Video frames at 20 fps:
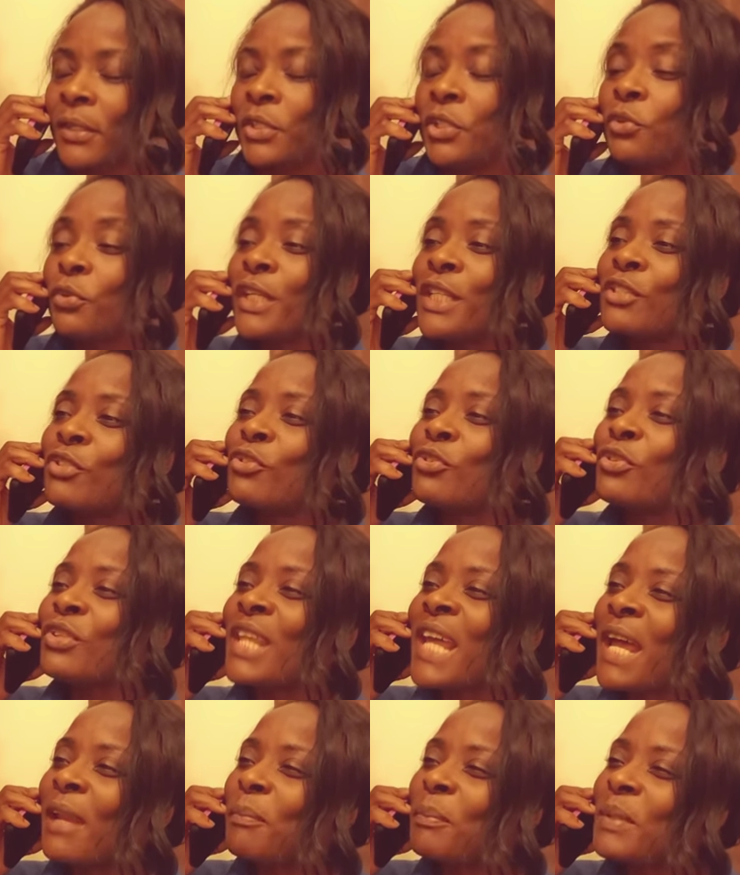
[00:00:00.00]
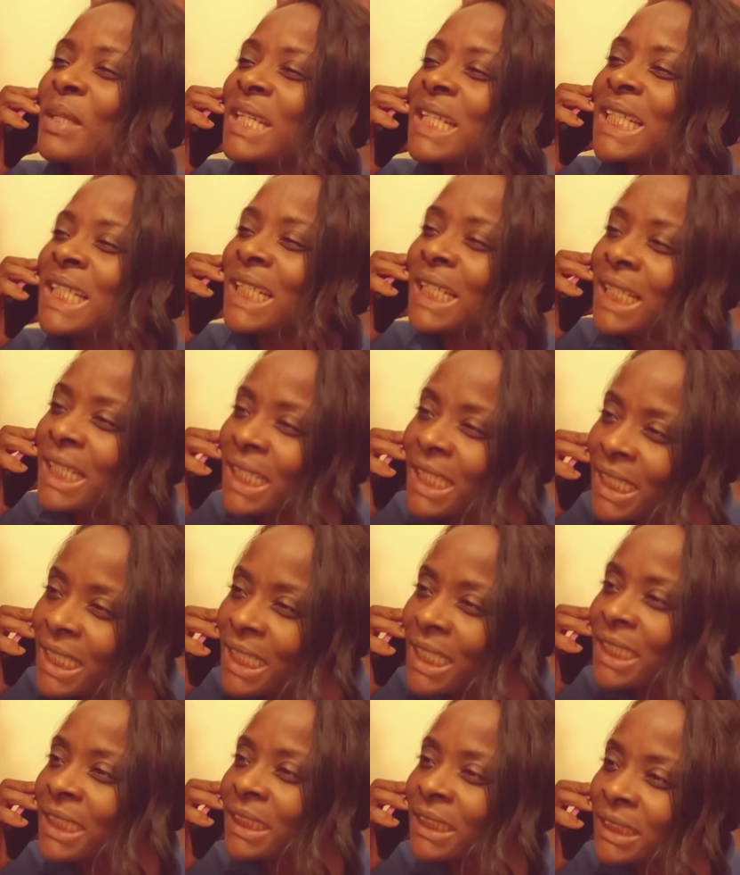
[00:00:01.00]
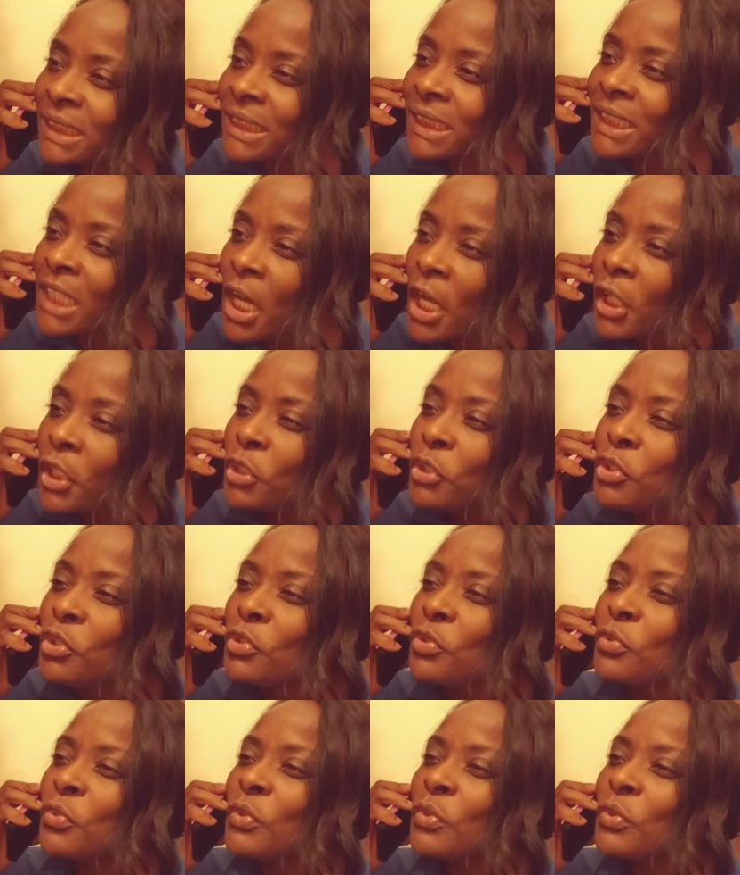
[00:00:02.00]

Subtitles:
You will do that because you